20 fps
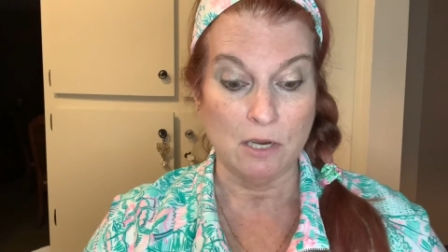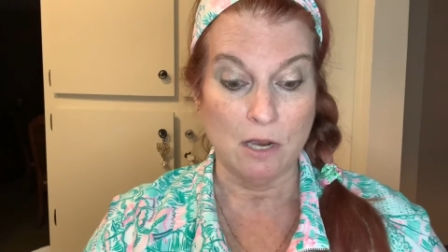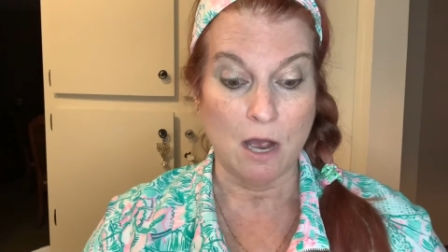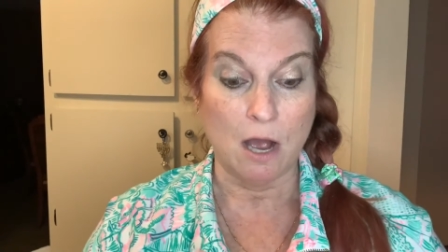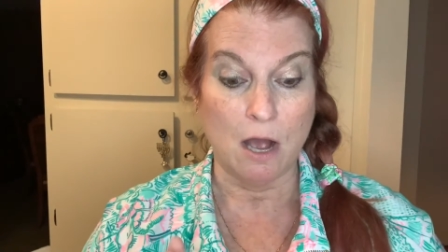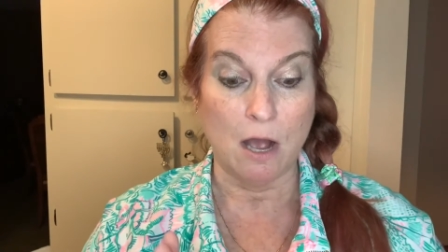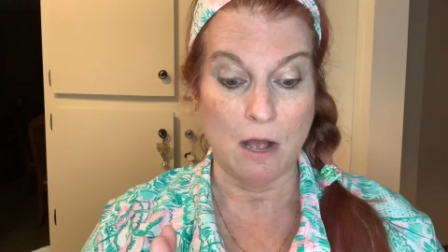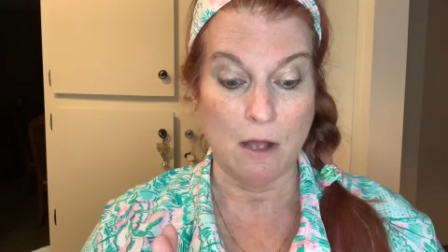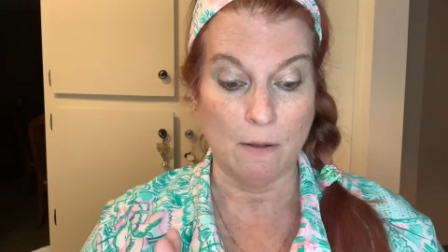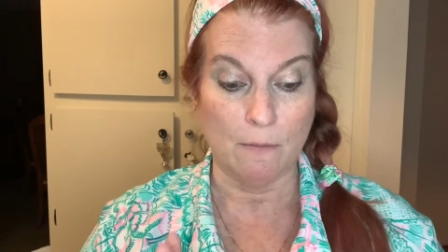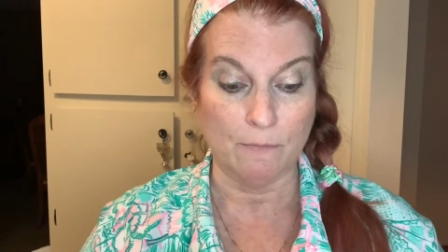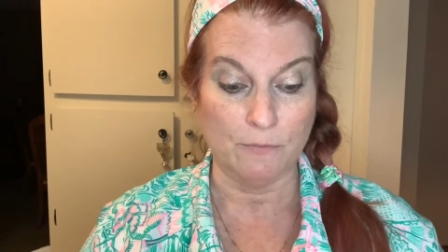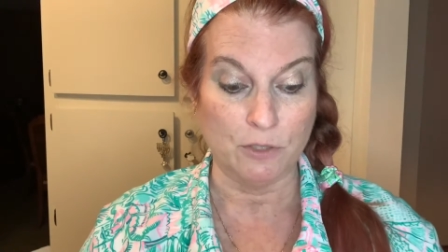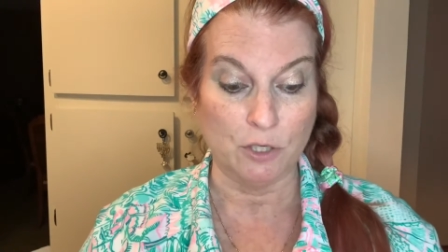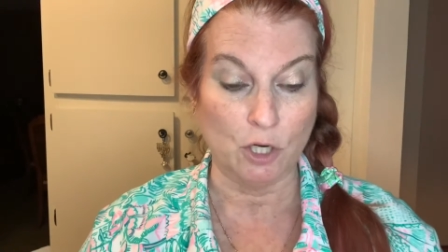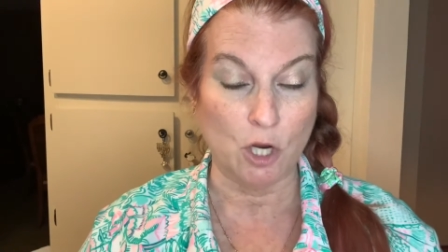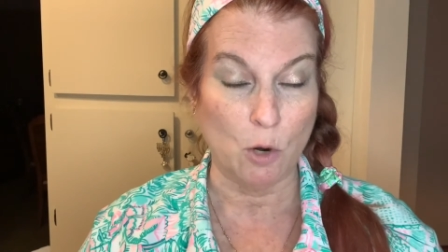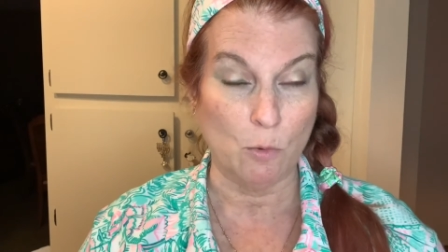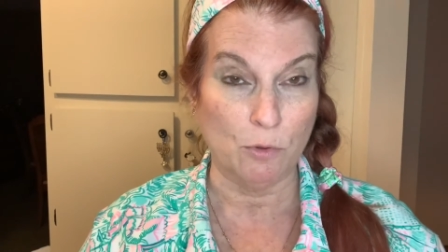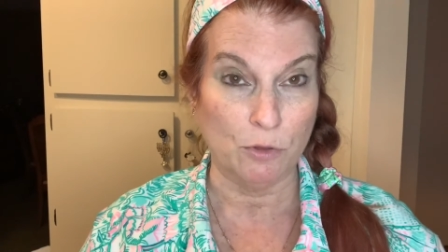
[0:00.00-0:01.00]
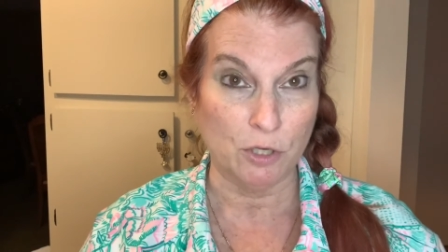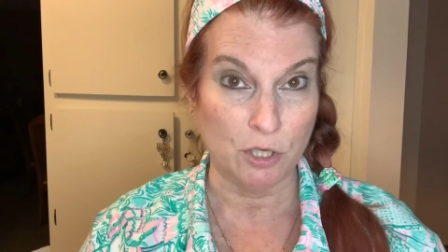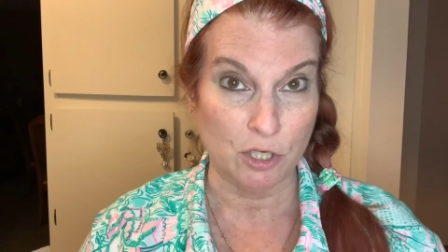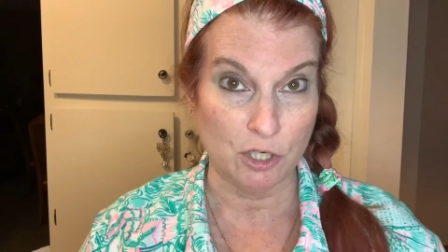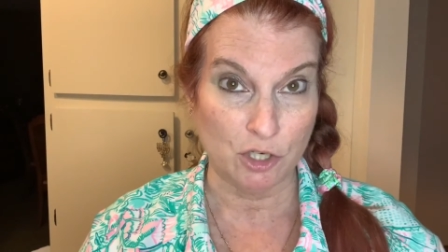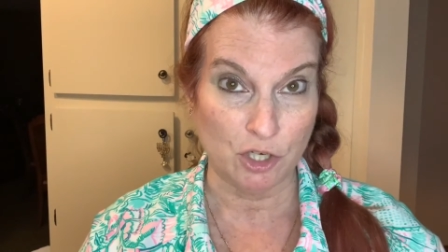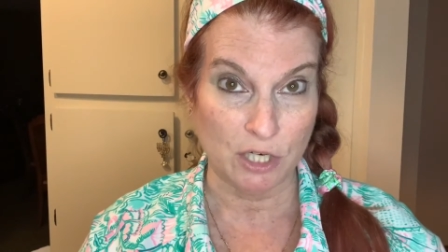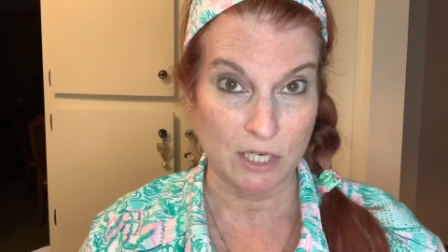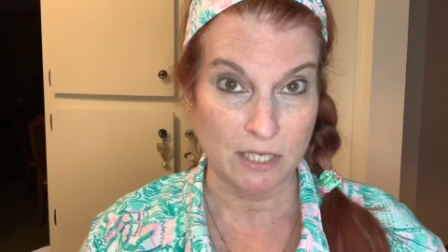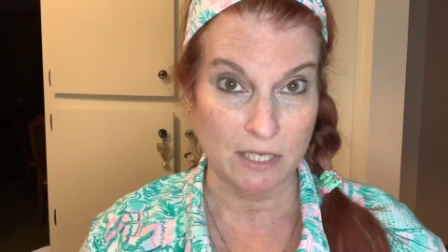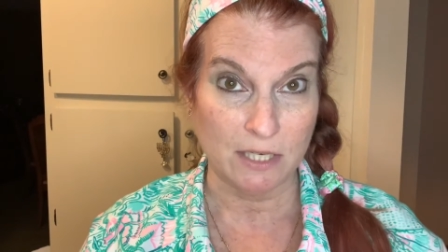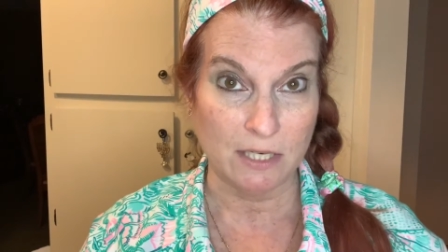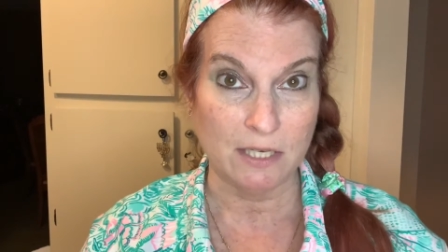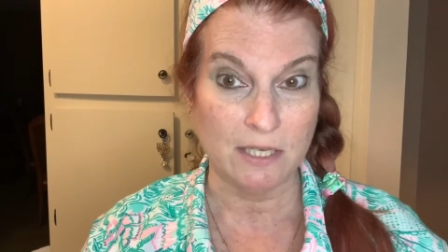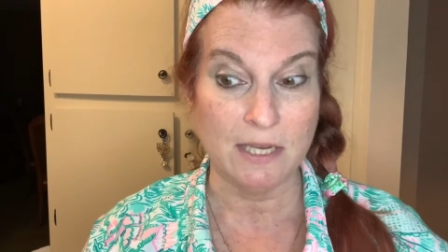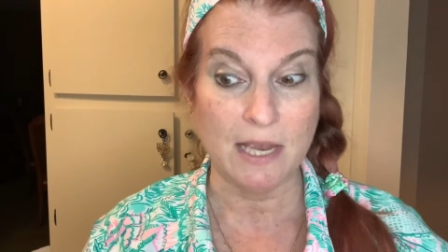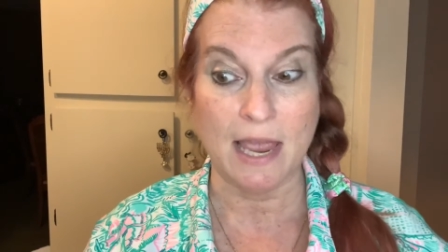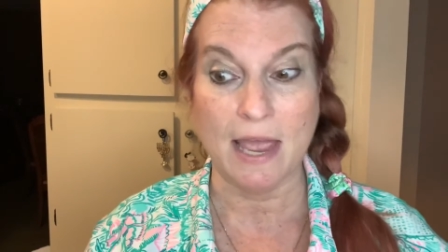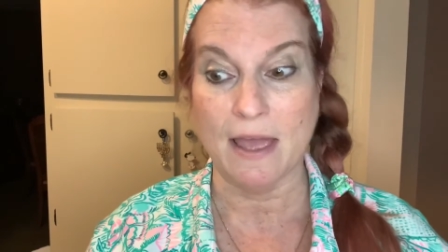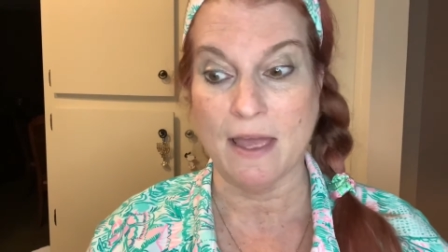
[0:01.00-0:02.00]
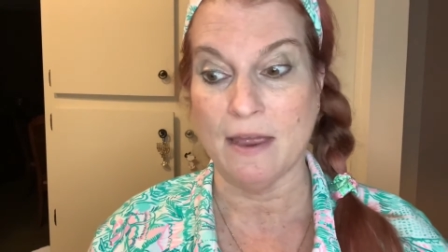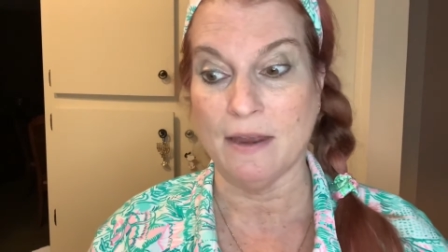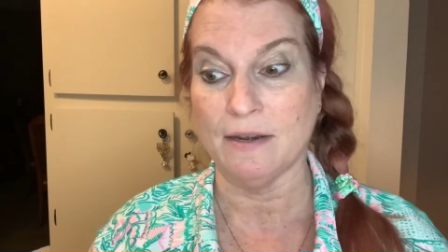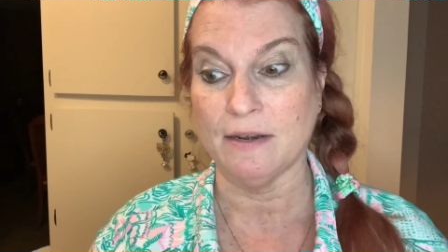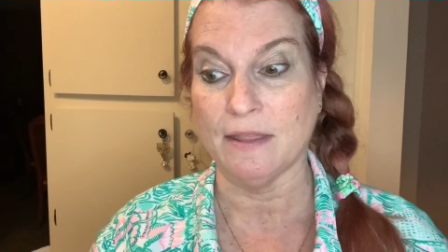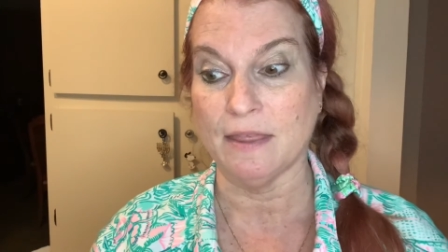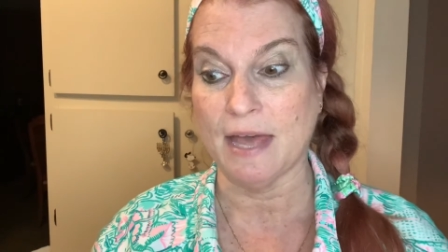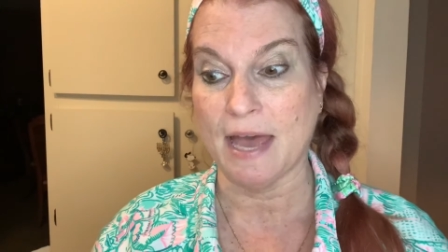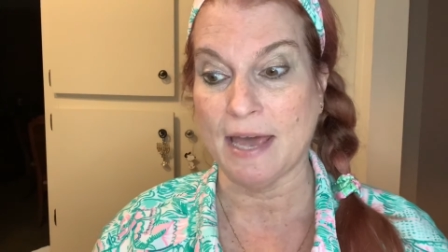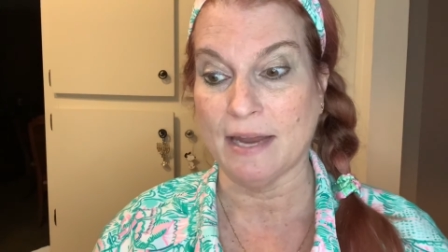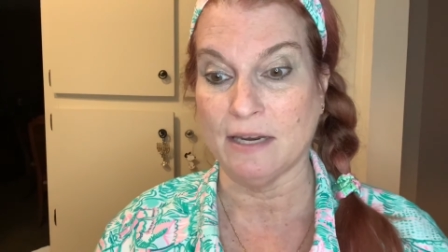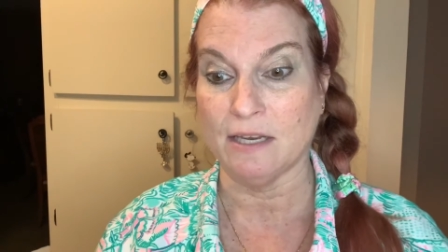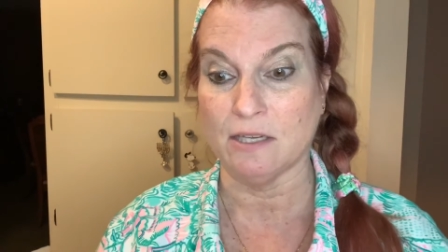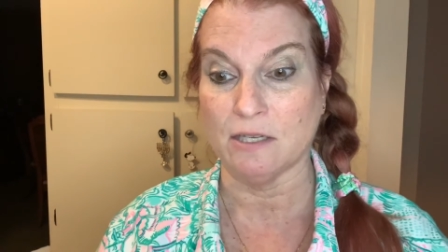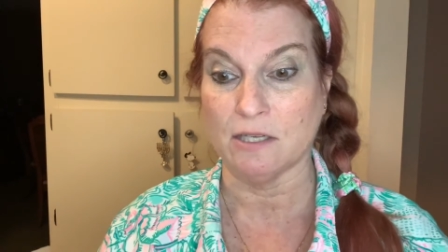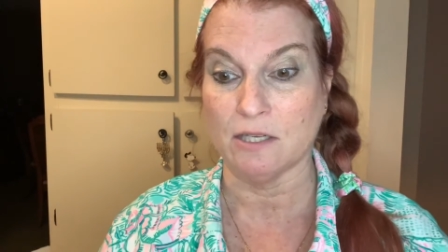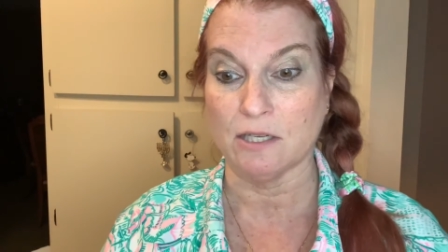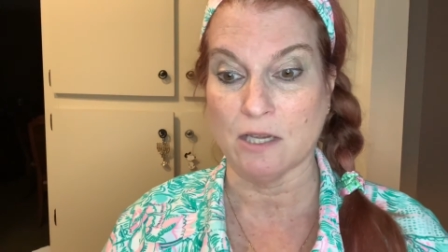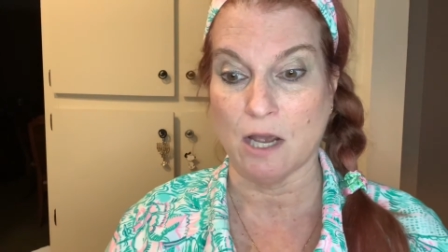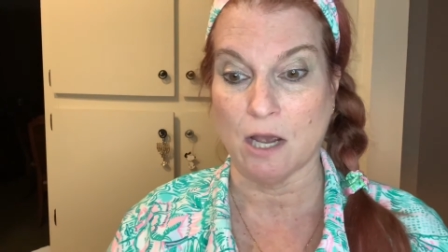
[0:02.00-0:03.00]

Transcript: to go with these cheeses, and that is